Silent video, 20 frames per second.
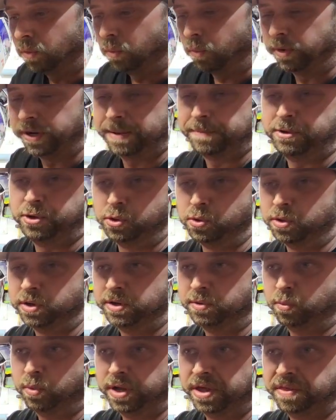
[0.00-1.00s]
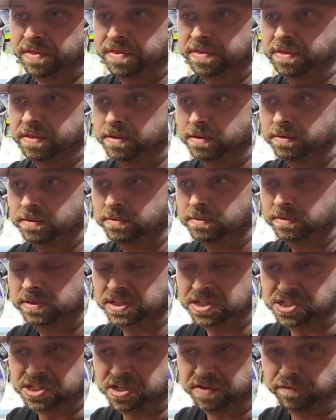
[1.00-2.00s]
what I'm doing with
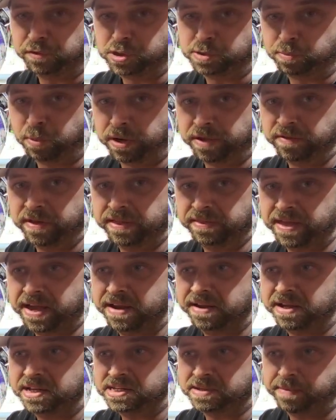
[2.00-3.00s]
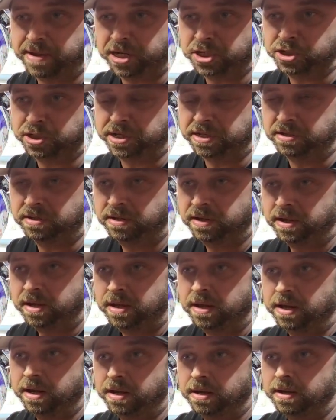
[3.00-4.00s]
the stiffer spring like that is
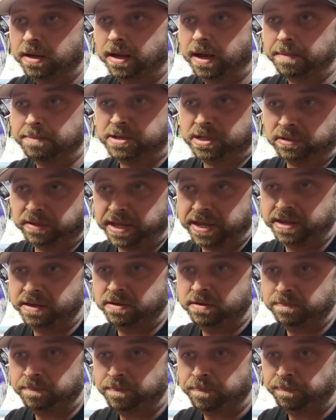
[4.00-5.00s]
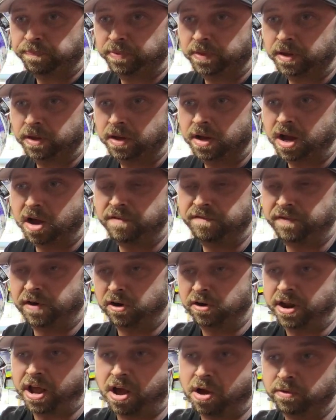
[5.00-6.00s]
I'm delaying how
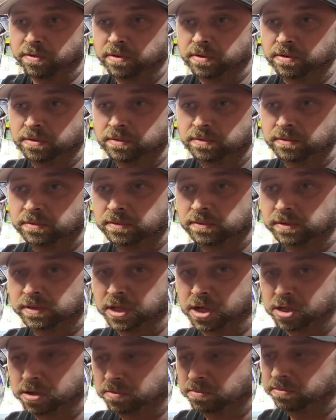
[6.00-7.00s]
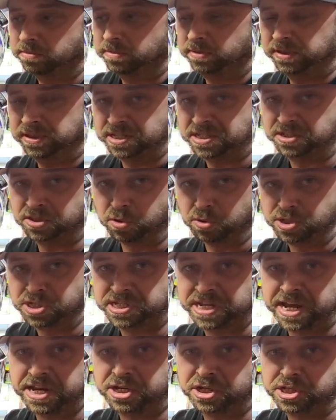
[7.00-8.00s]
far down those
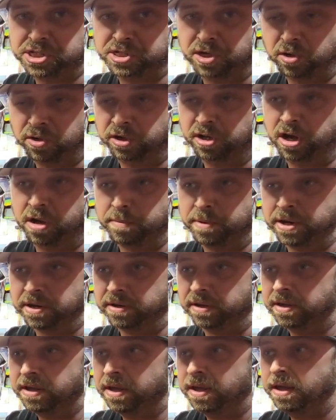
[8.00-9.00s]
stages start to come in.